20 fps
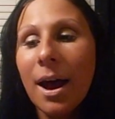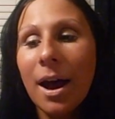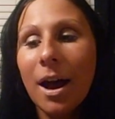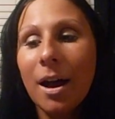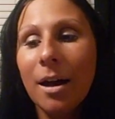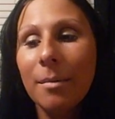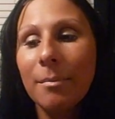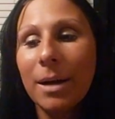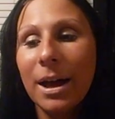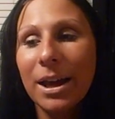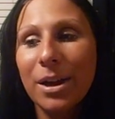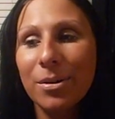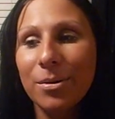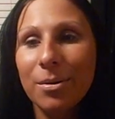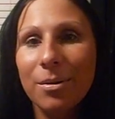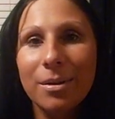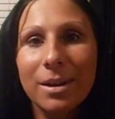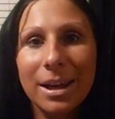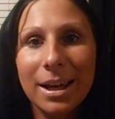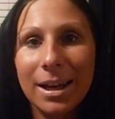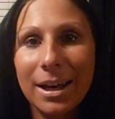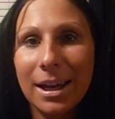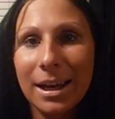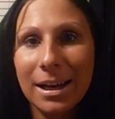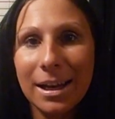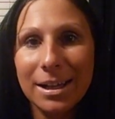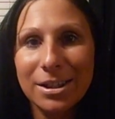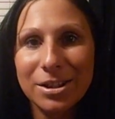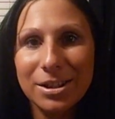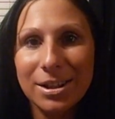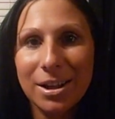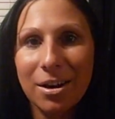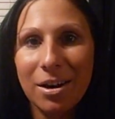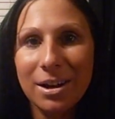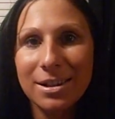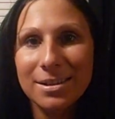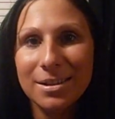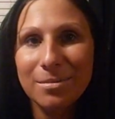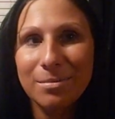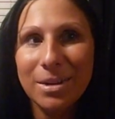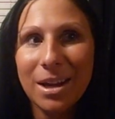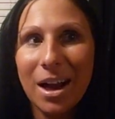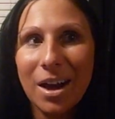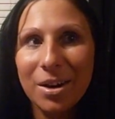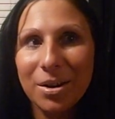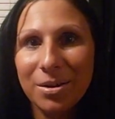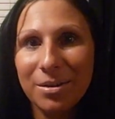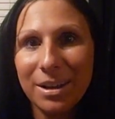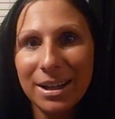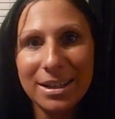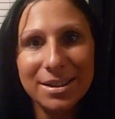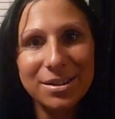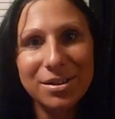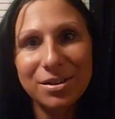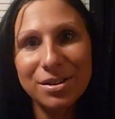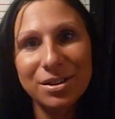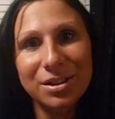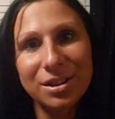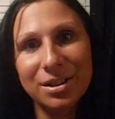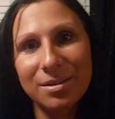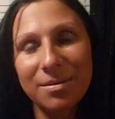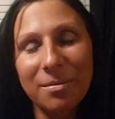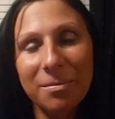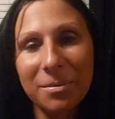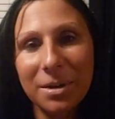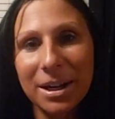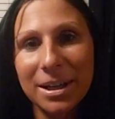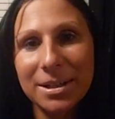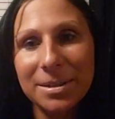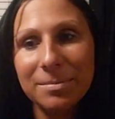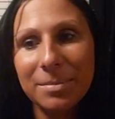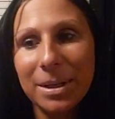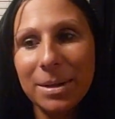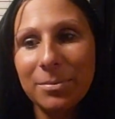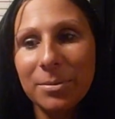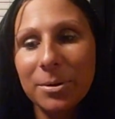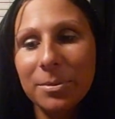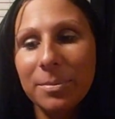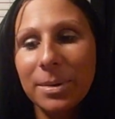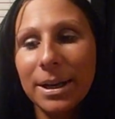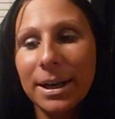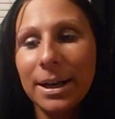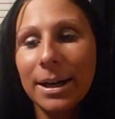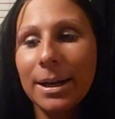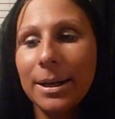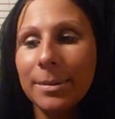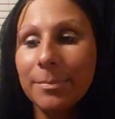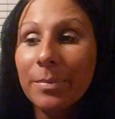I Googled it, and I just got some Yahoo answers just from random people. But